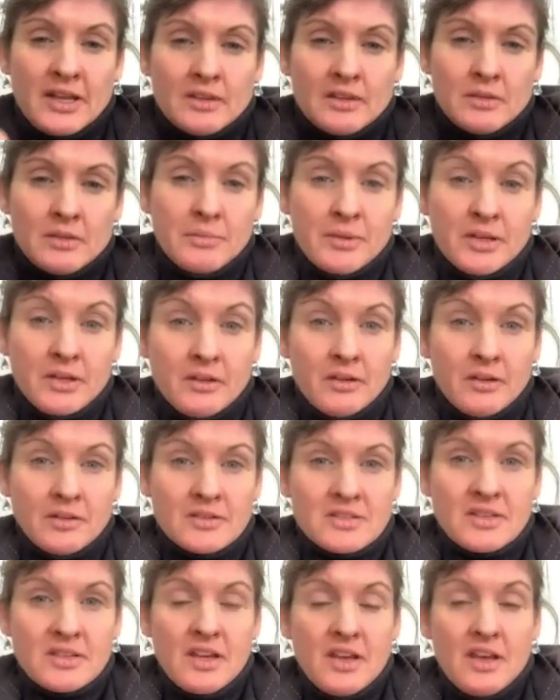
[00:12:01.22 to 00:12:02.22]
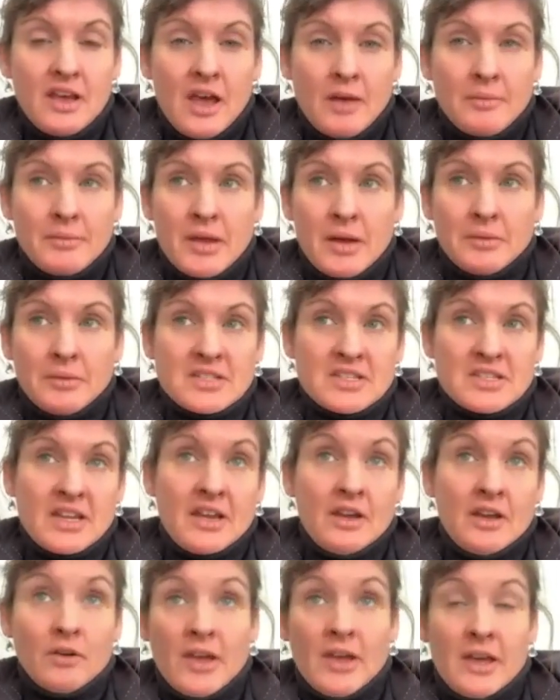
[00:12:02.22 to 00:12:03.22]
the bills and be able to say,
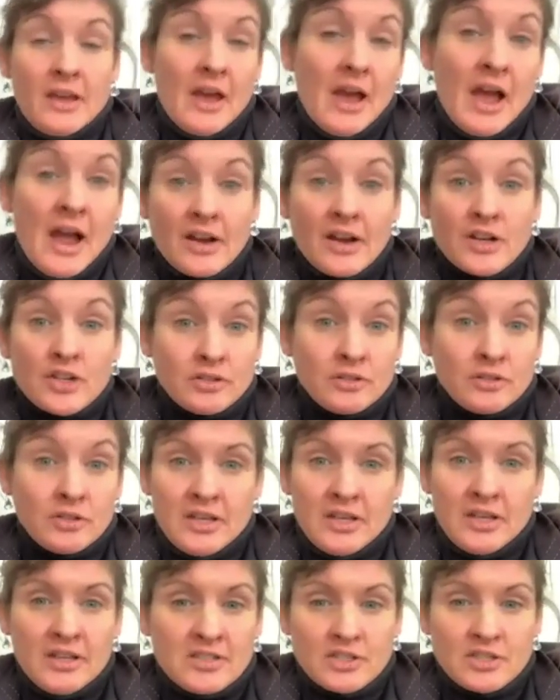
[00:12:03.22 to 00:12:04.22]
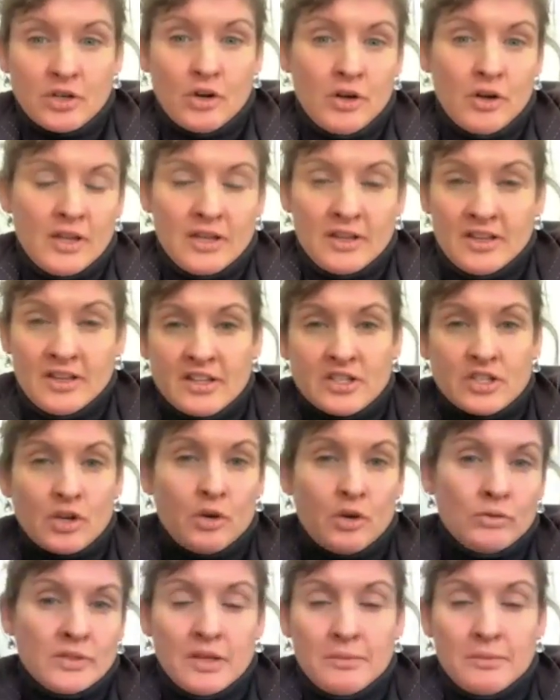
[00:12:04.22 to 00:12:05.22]
okay, actually it's
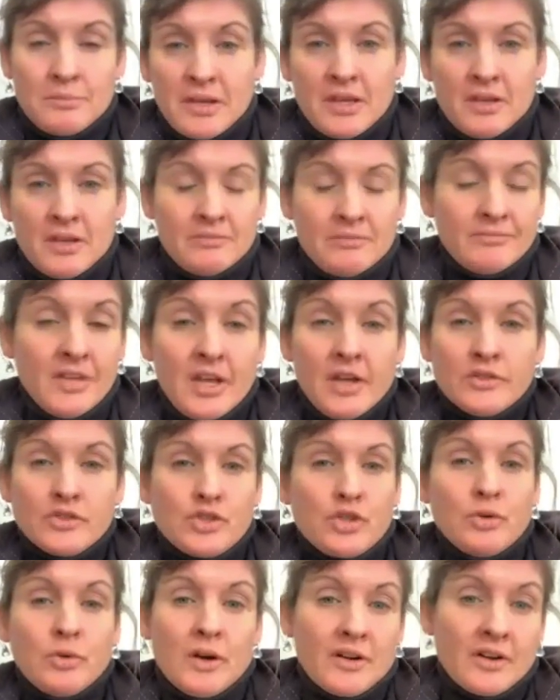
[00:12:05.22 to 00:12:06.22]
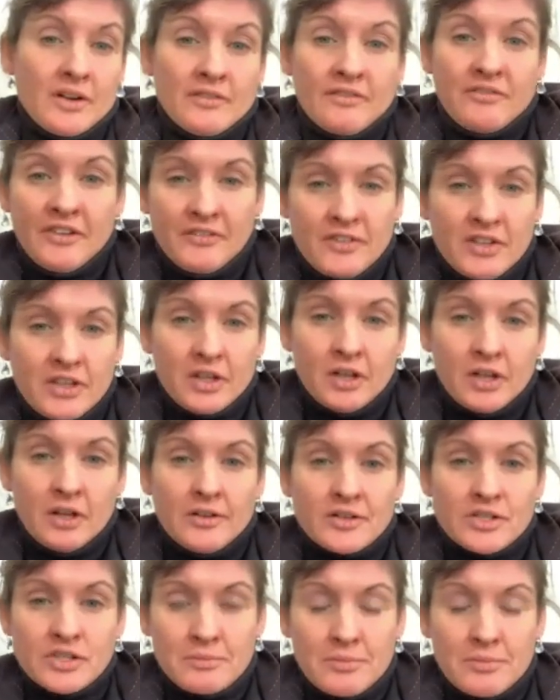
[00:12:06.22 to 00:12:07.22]
only been
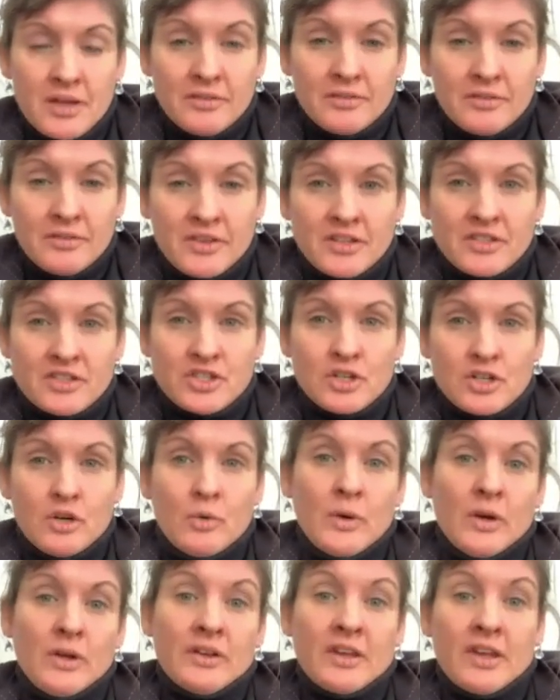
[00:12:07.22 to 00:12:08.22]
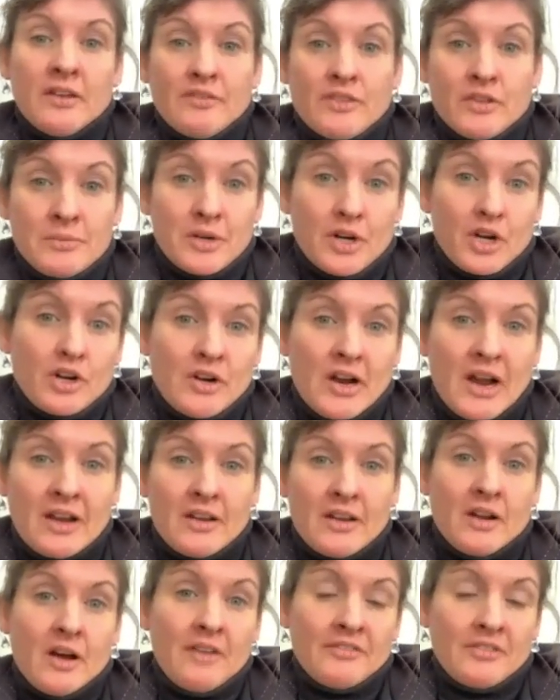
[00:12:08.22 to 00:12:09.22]
$250 a month, and so we'll give them a
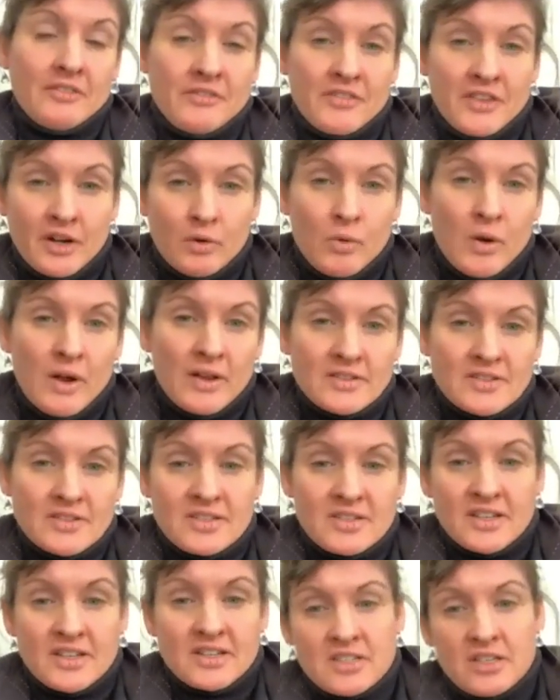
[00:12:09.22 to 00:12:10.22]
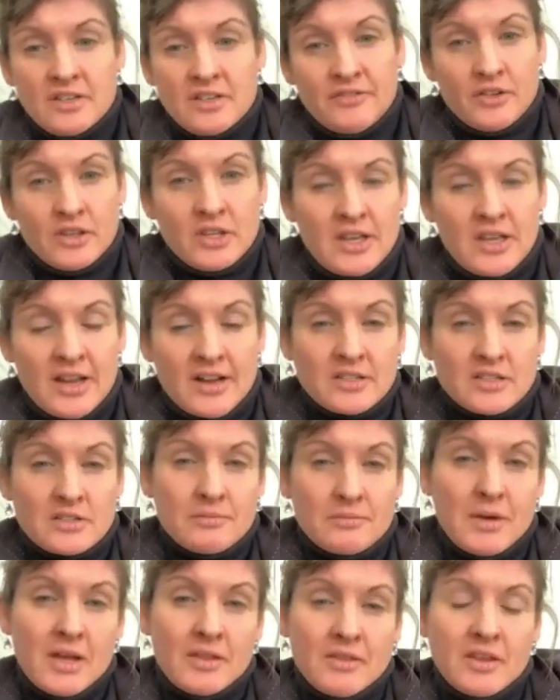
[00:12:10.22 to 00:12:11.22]
credit off of their $160 for the next
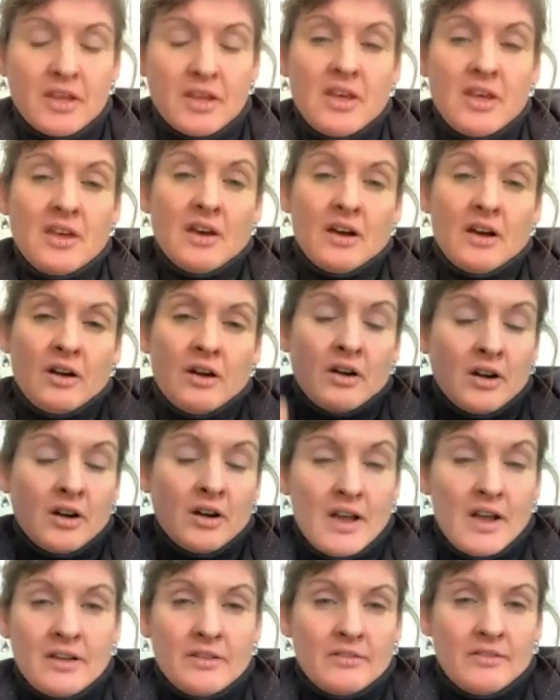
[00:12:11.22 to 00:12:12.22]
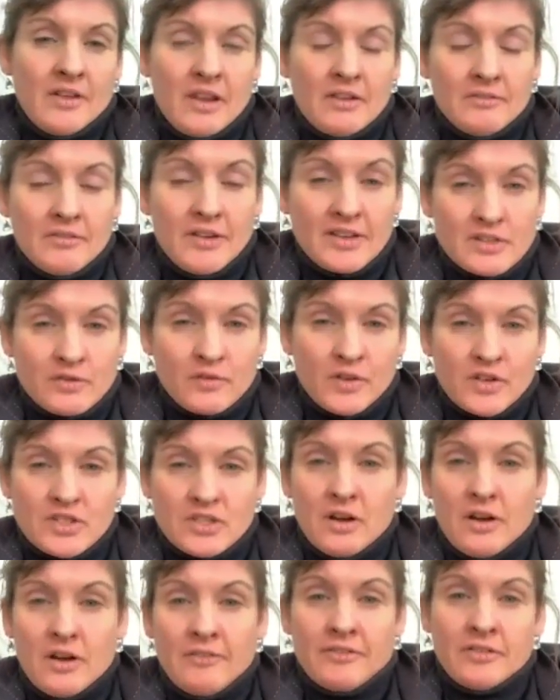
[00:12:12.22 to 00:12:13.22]
month, and vice versa
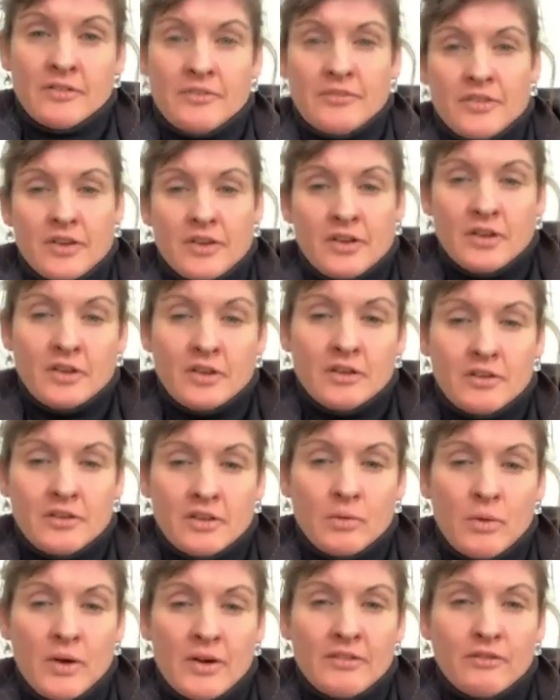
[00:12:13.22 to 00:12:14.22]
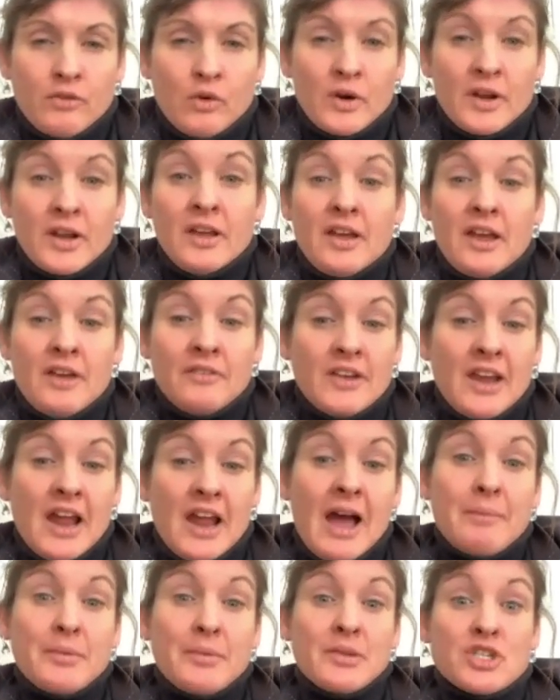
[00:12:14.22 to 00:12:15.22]
off of the $140. If it
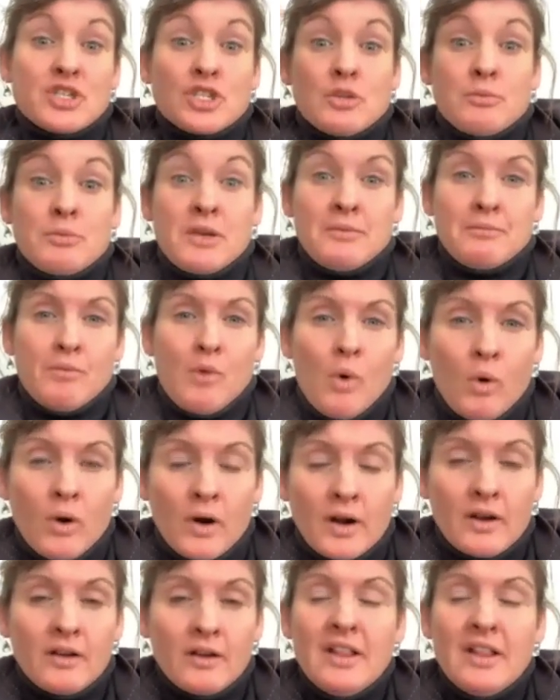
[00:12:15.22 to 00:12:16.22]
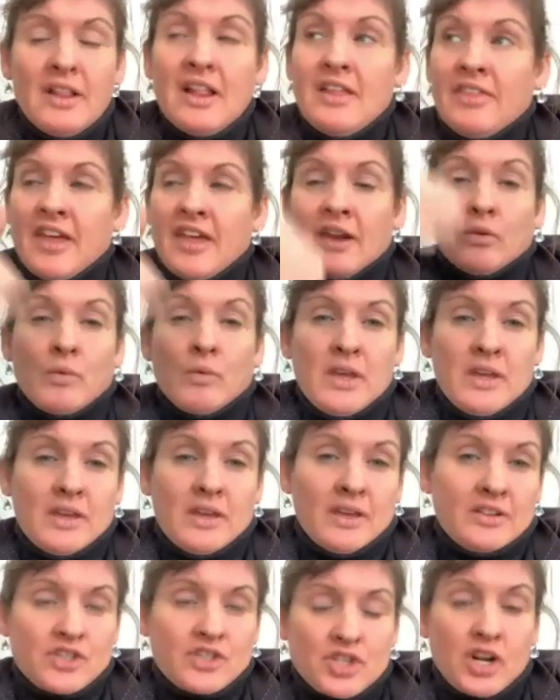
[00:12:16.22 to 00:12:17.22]
happens to be more, then we
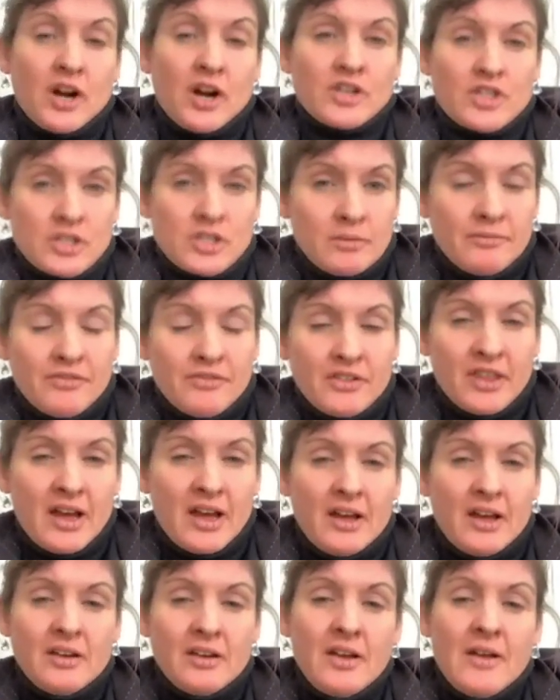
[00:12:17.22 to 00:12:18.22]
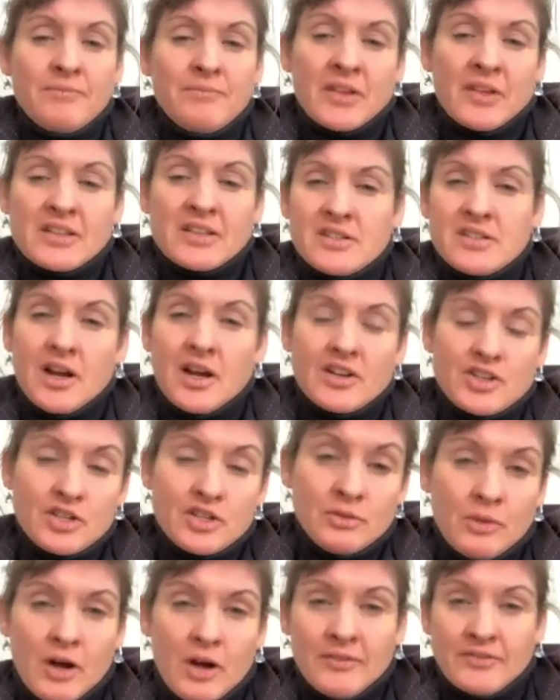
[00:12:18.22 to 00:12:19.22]
can charge them for that. It's not
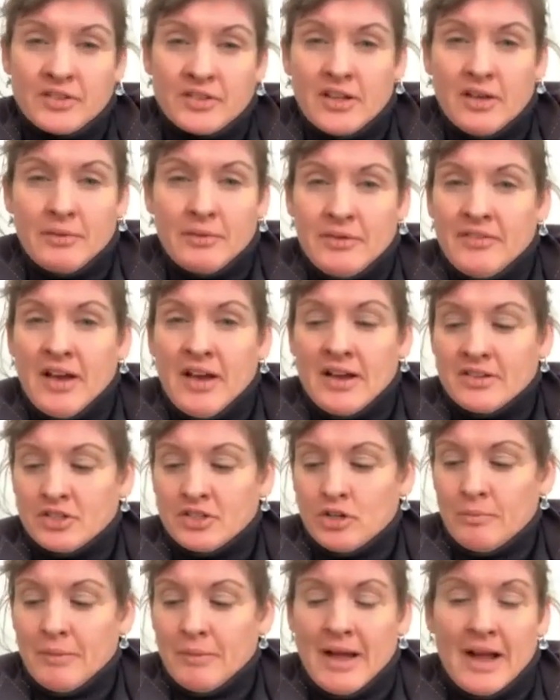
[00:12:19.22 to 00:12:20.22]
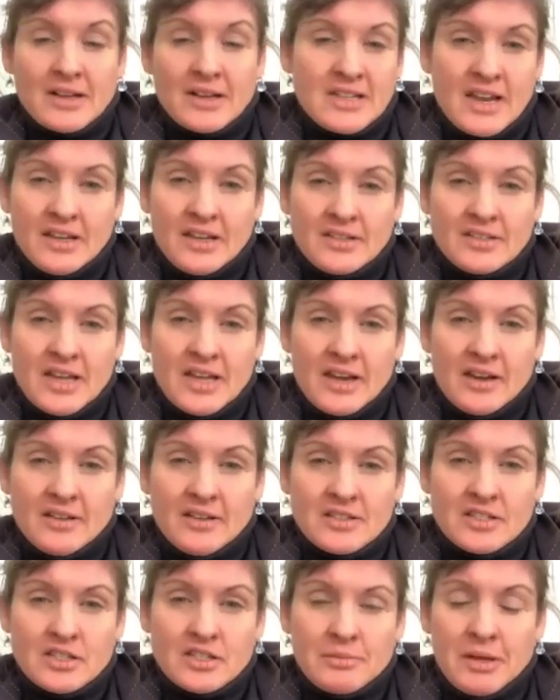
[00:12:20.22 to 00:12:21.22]
too often that we've had to go back to any
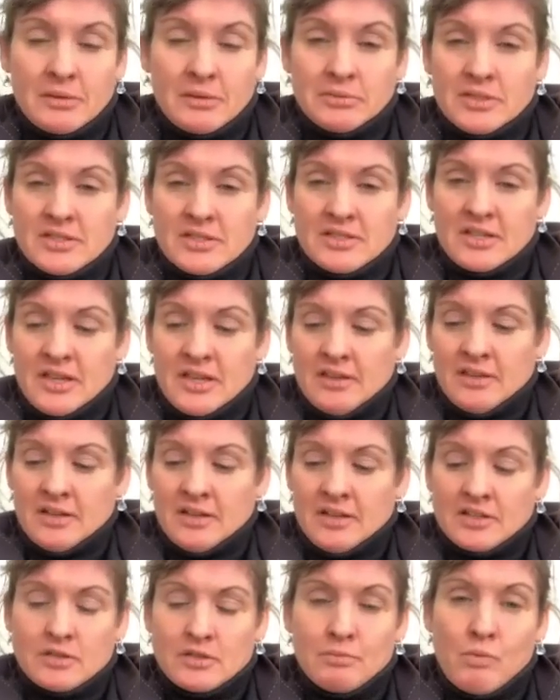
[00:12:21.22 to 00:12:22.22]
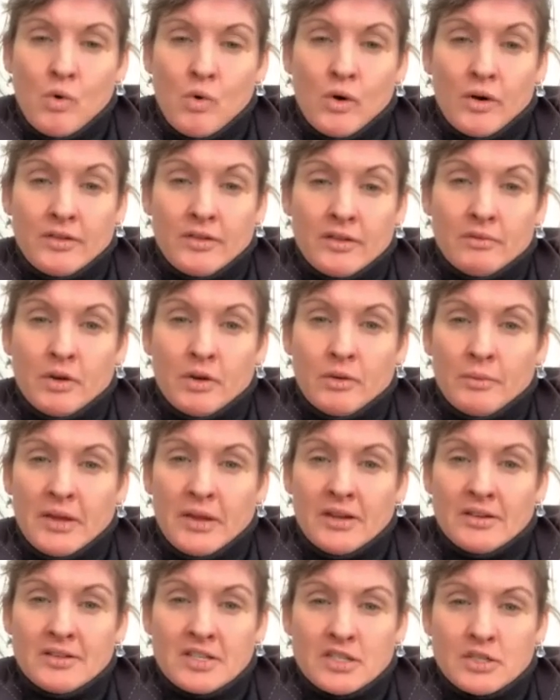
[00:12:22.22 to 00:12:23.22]
tenants to be able to say that it's more than what we
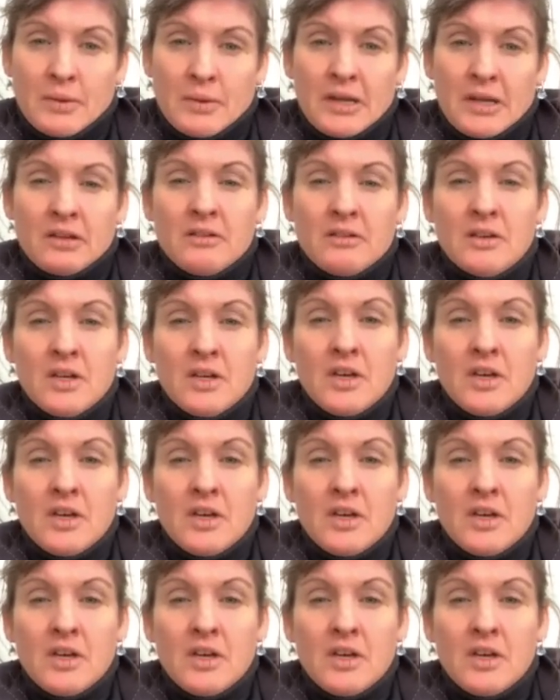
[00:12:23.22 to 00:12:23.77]
anticipated.